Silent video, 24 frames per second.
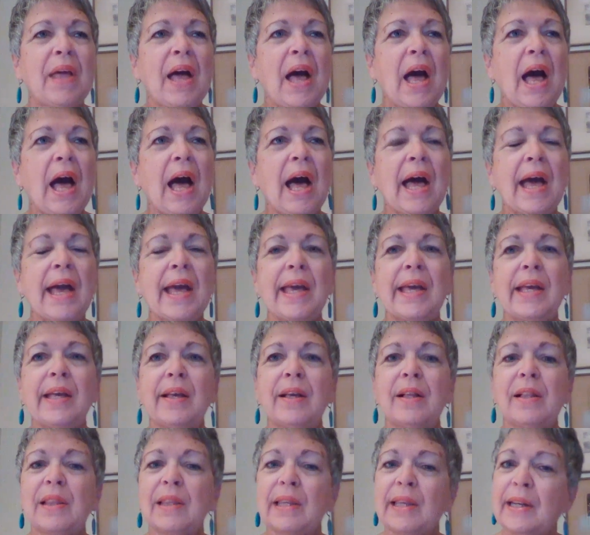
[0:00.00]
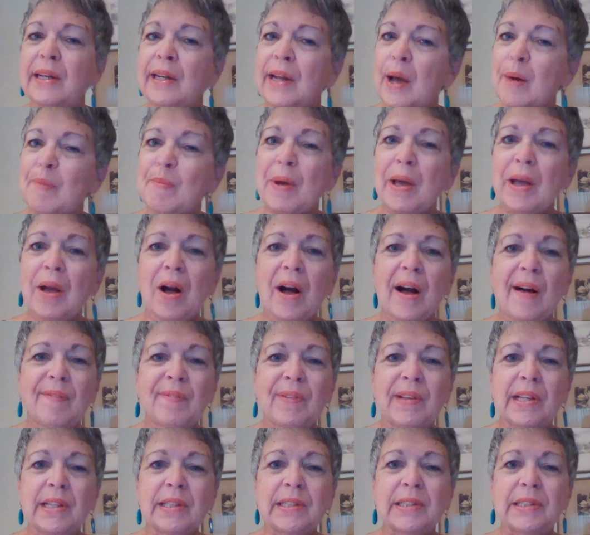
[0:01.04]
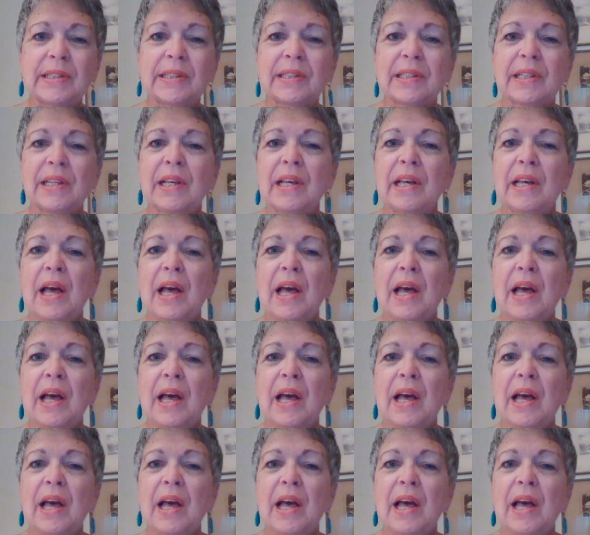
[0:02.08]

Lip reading: I cleaned out my office.